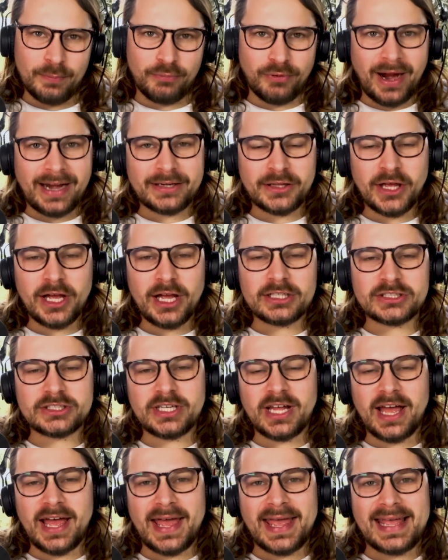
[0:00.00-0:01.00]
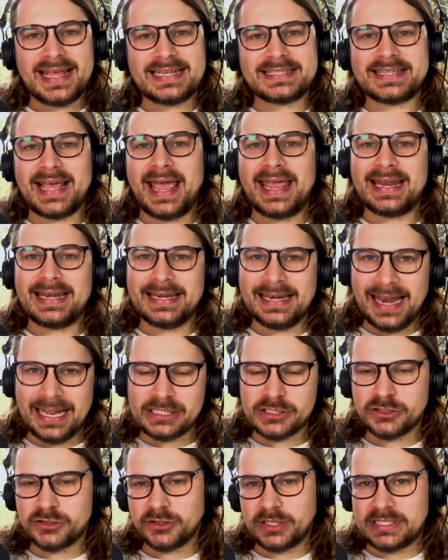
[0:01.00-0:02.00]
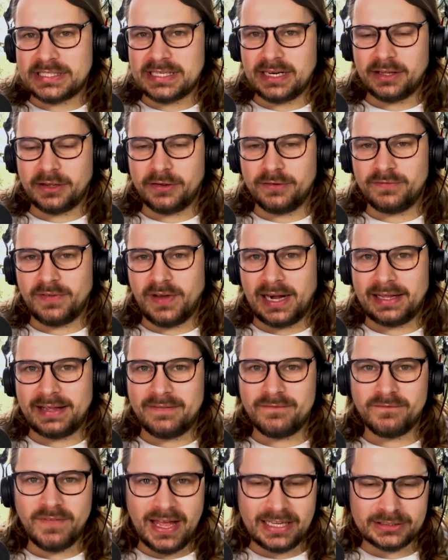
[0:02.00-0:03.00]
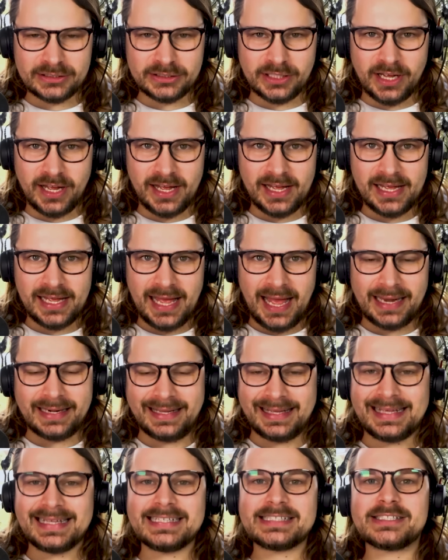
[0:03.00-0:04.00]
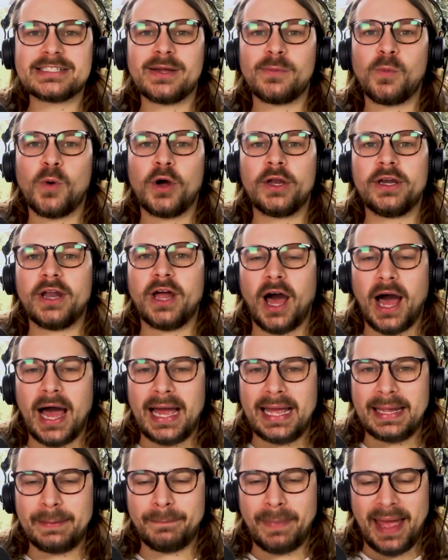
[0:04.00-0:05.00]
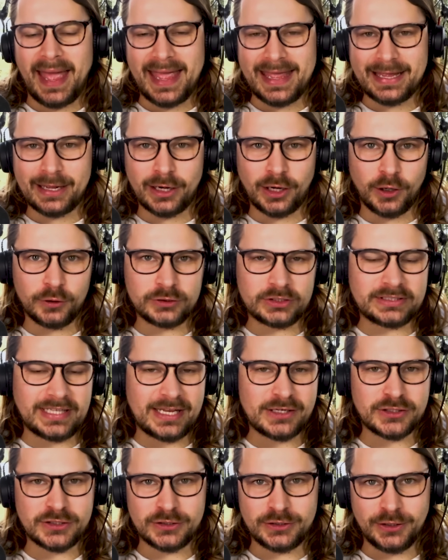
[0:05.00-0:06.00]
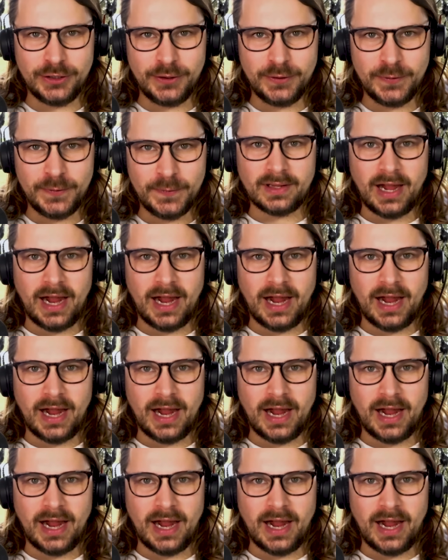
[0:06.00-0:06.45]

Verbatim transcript: Brad Gerstner is a legendary Silicon Valley investor, and he's someone I pay close attention to.